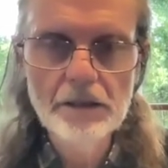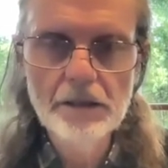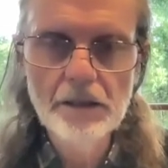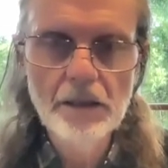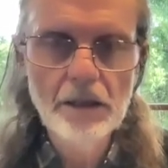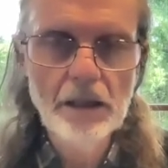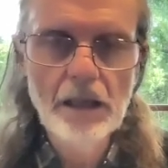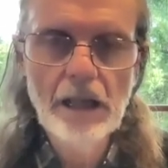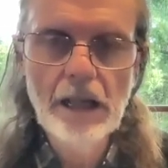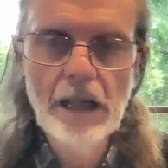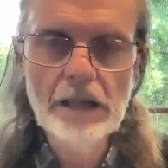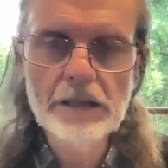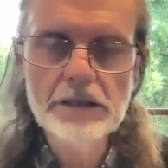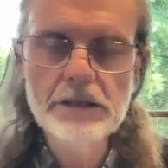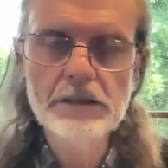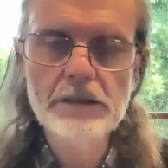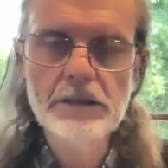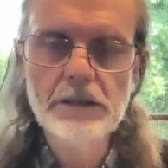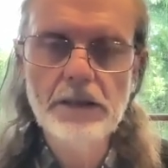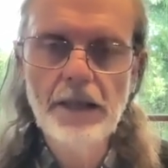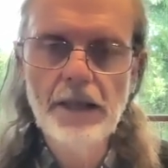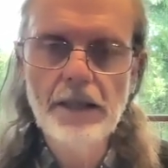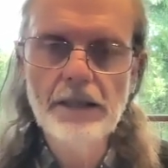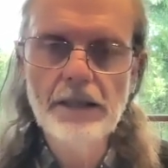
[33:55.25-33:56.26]
in the
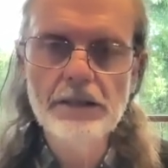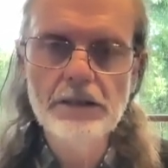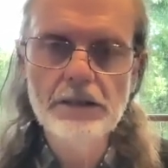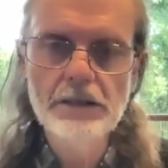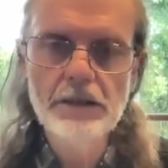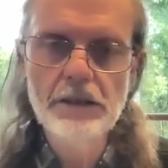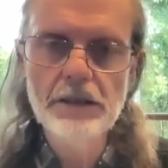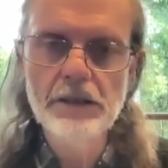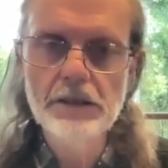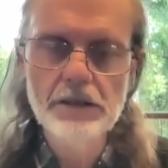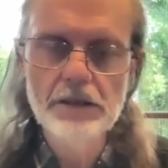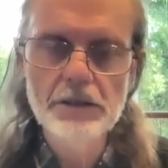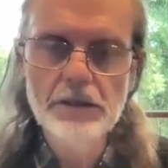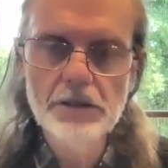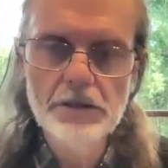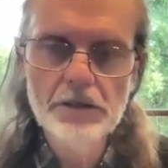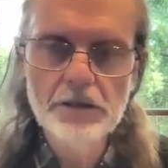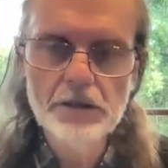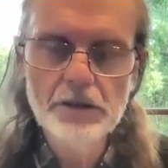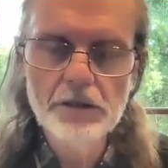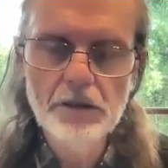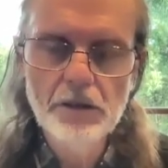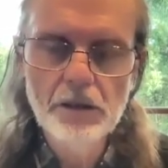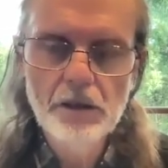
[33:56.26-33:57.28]
last 10
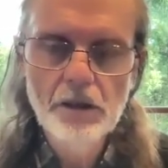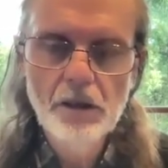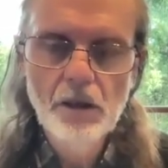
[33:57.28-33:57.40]
years,